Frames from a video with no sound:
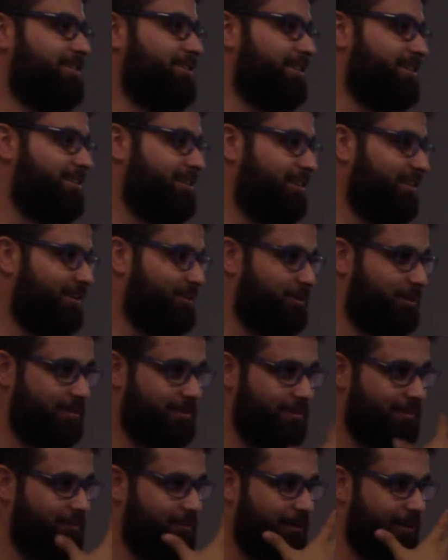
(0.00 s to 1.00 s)
and 16 and
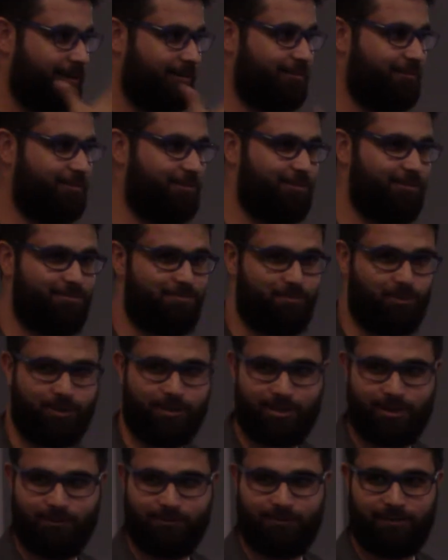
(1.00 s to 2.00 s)
20, and we
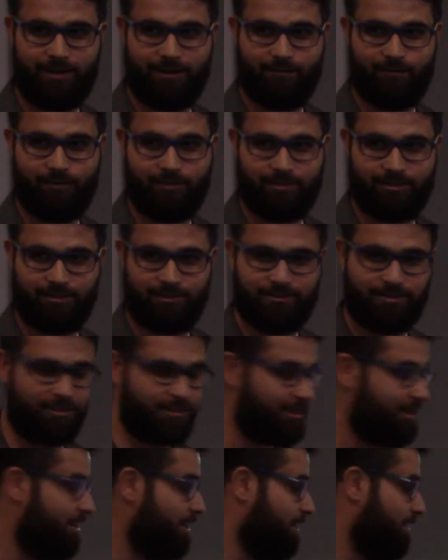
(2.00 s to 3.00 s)
pulled out 5 or
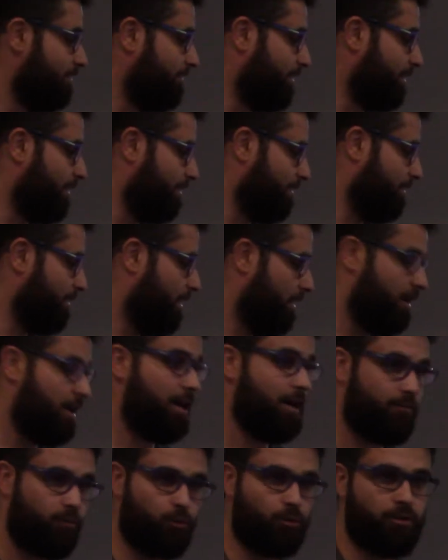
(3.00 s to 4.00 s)
6.
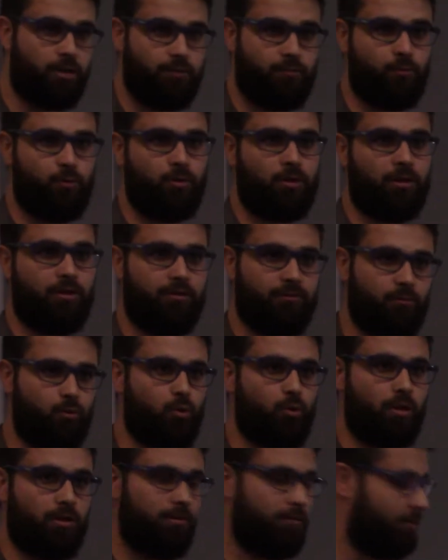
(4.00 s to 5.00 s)
La fudda fuka,
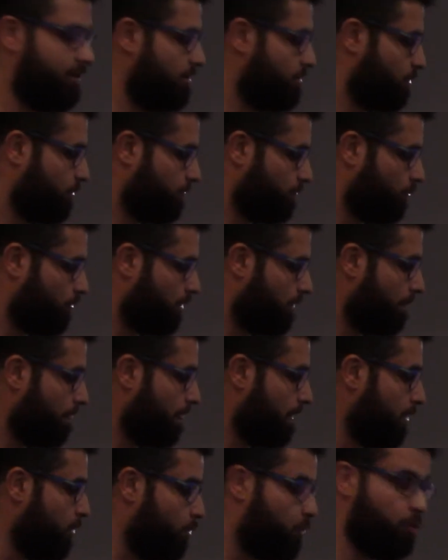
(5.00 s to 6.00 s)
fuka, right? So fuka.
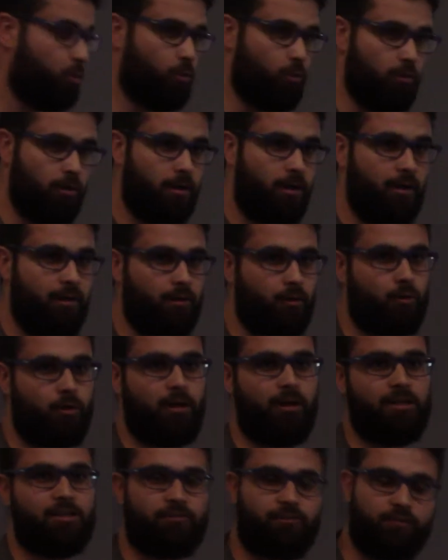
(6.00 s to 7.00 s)
Dhu, and the
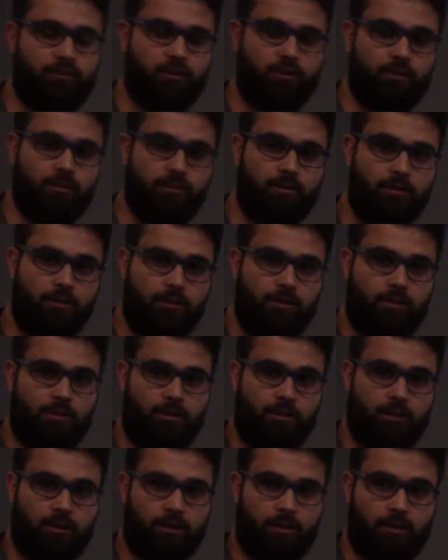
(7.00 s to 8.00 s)
Quran is filled
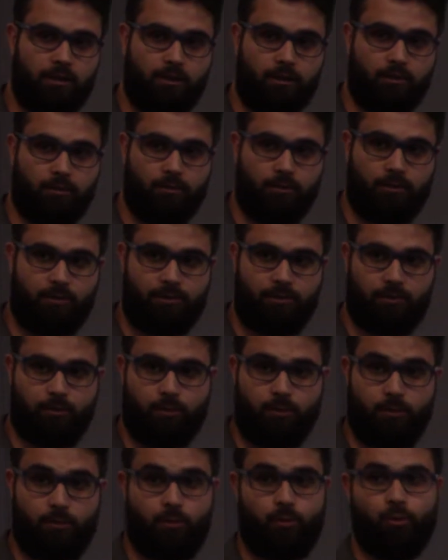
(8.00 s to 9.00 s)
with
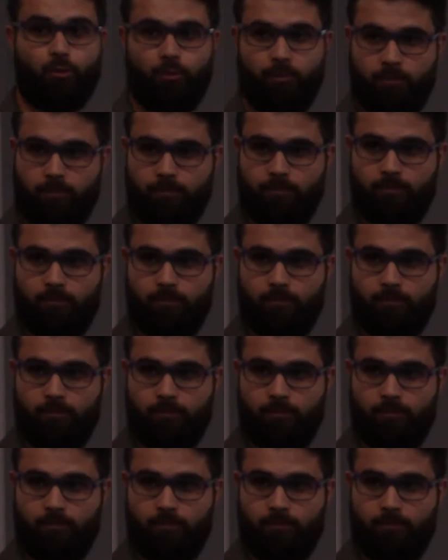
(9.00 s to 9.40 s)
dhu.